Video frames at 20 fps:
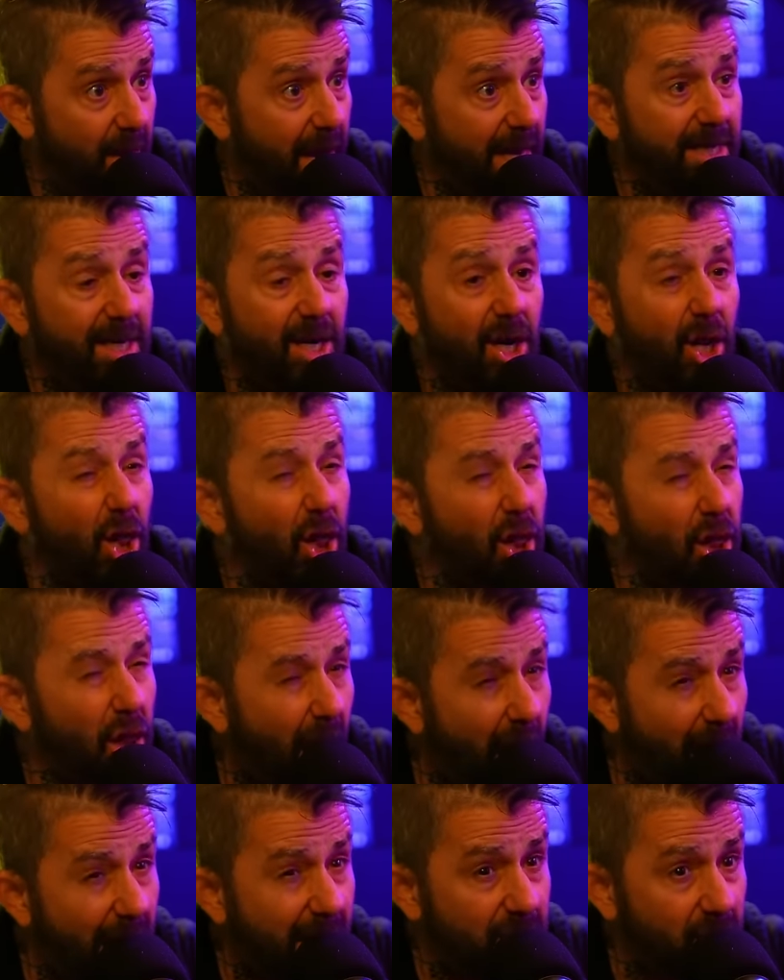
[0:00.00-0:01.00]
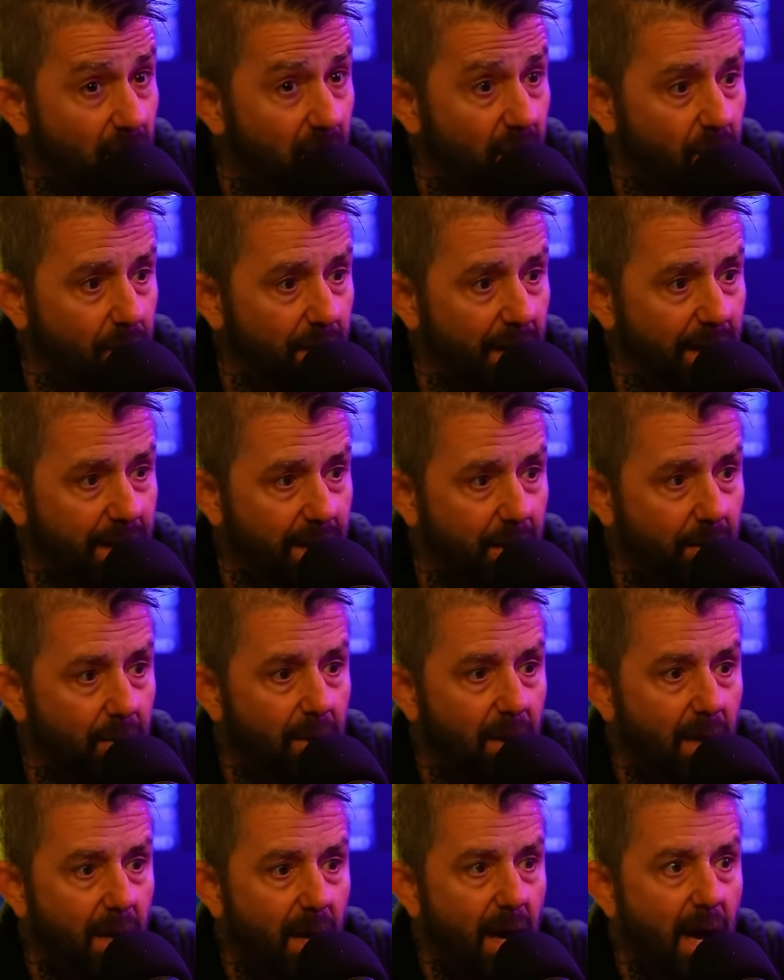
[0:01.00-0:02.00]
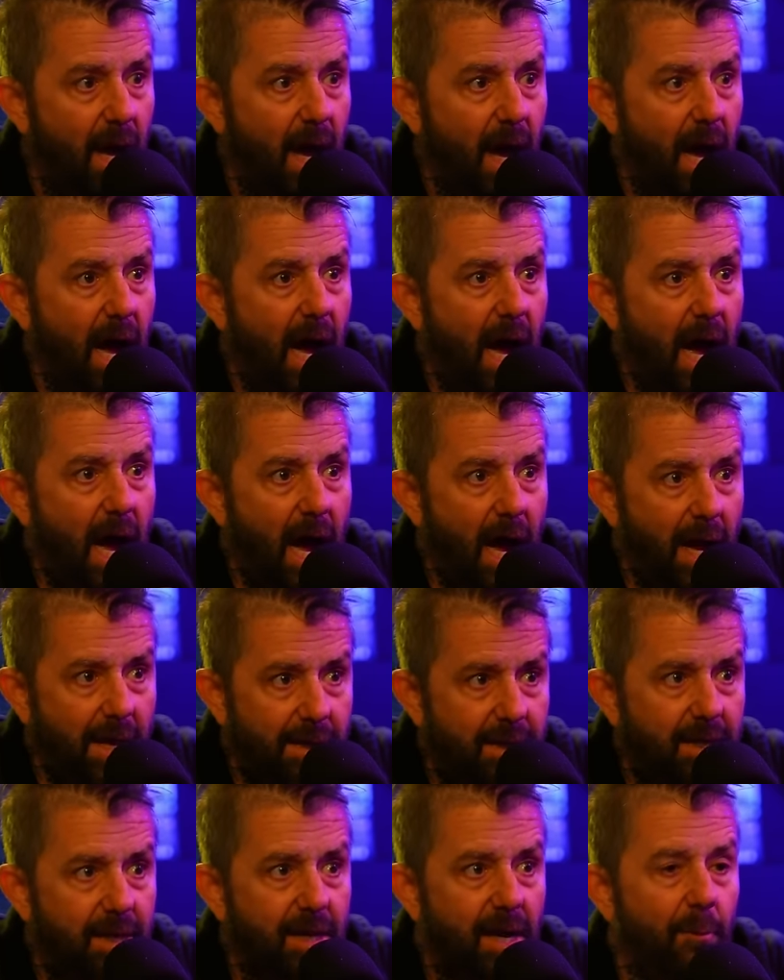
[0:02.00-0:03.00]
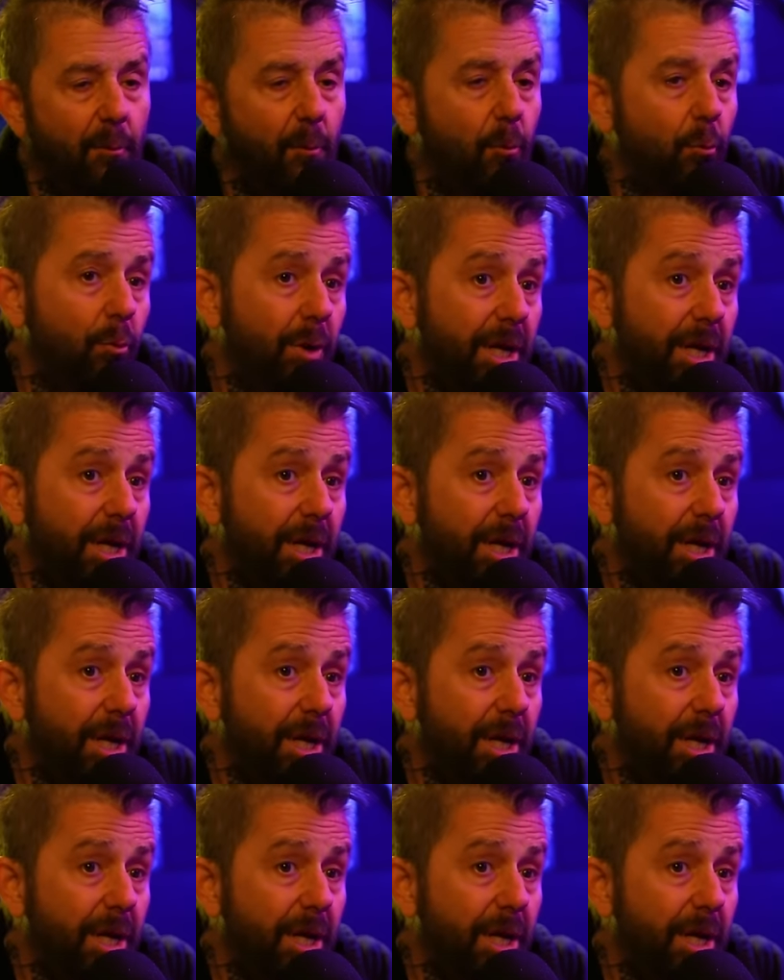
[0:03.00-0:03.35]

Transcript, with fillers: I did a lot of talk radio. I think I'm